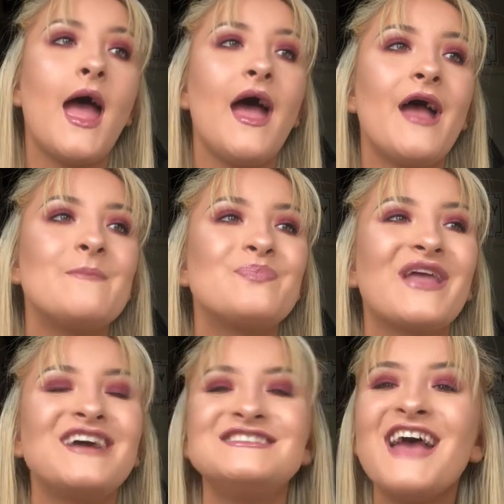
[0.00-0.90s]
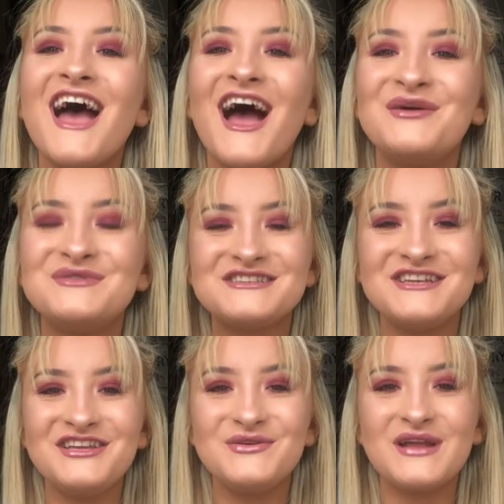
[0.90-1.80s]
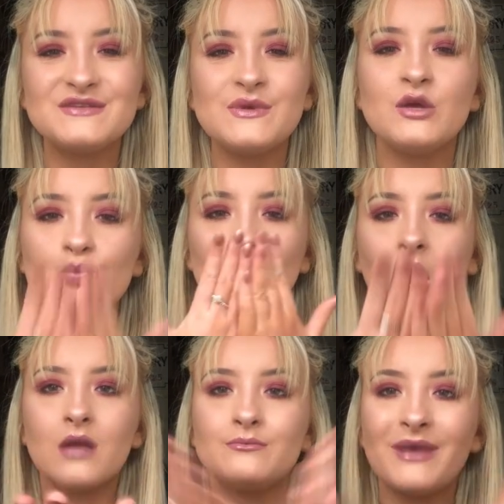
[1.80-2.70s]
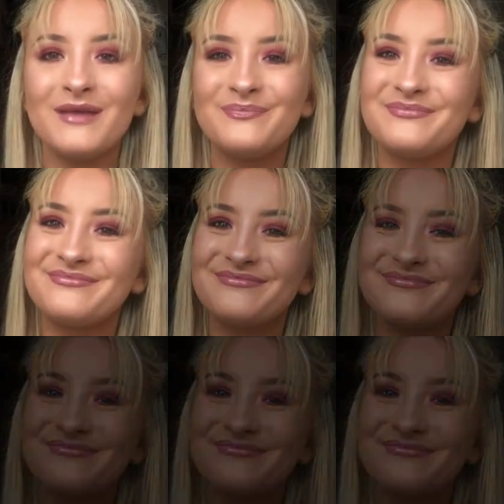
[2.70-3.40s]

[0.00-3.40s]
And yeah, I will see you next week. Bye.